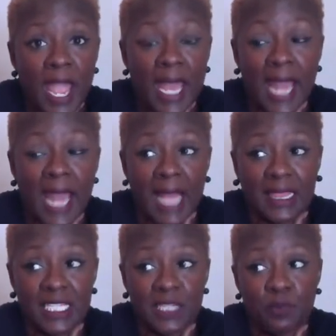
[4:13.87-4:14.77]
And at
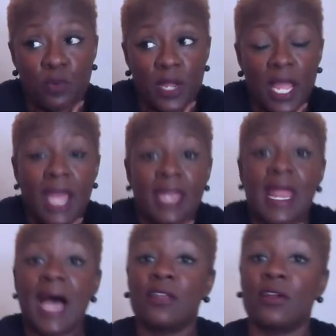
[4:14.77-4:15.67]
this point,
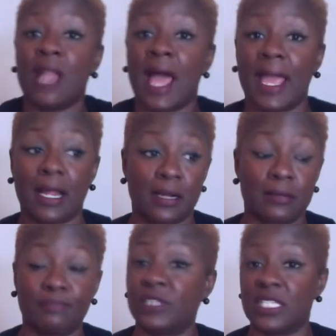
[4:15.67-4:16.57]
now you're like,
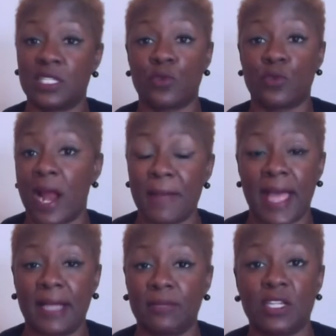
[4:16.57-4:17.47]
this is where I'm
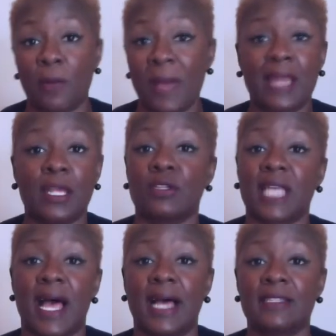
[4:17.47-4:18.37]
at. It don't matter your
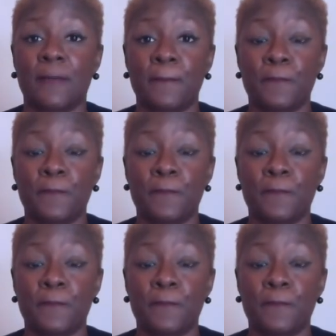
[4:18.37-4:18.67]
size.